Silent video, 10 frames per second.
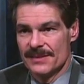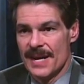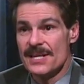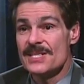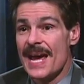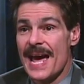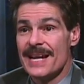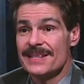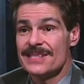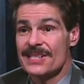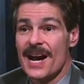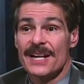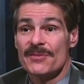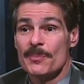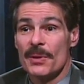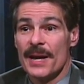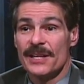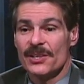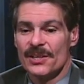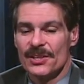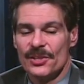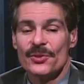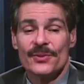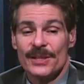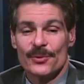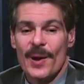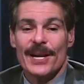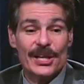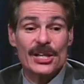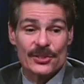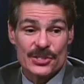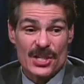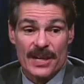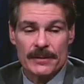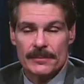and dad is kind of implying you don't need to write it either, son.